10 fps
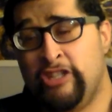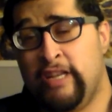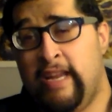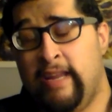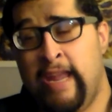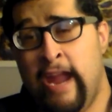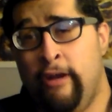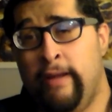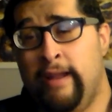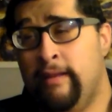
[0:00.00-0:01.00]
actually
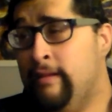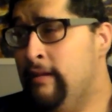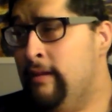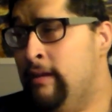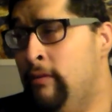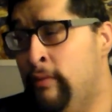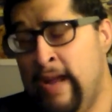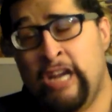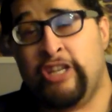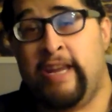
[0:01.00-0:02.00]
caring, when
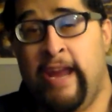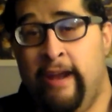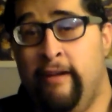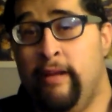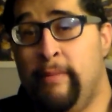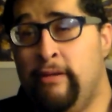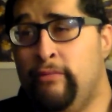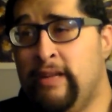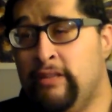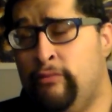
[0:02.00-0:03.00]
he actually cared about
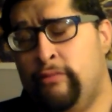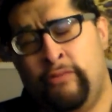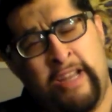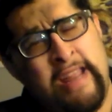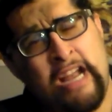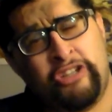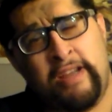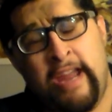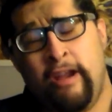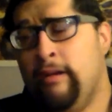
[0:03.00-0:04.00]
wrestling, did he
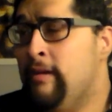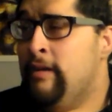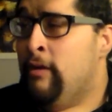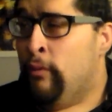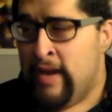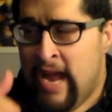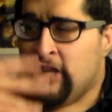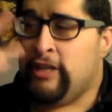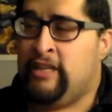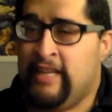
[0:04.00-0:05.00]
actually care? When he
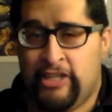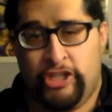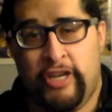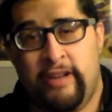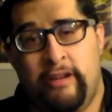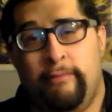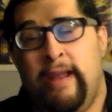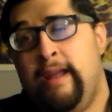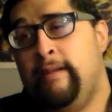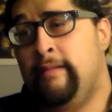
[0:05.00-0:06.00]
actually did shit in the
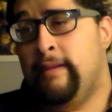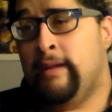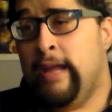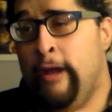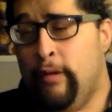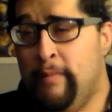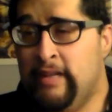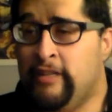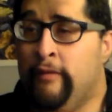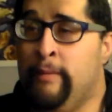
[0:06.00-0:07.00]
ring, it would have
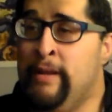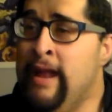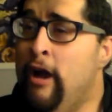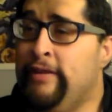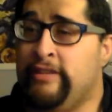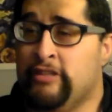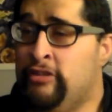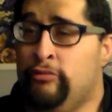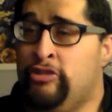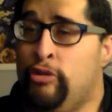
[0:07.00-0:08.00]
been something. But now he's going
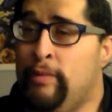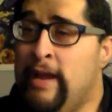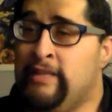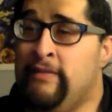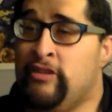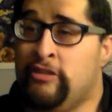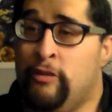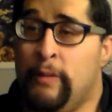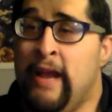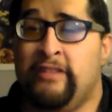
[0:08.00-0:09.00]
to do suplex after
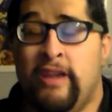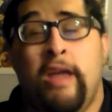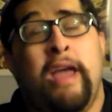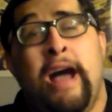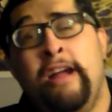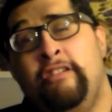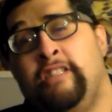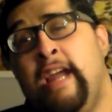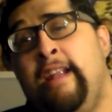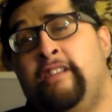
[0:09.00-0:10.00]
suplex. I
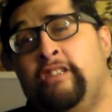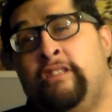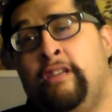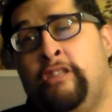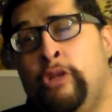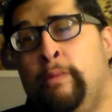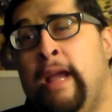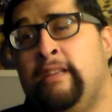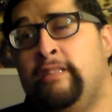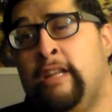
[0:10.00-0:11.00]
understand he just does
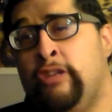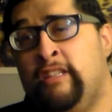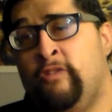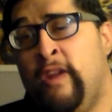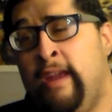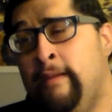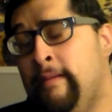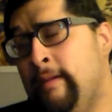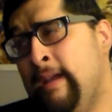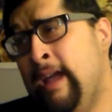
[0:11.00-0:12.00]
suplex, that's his thing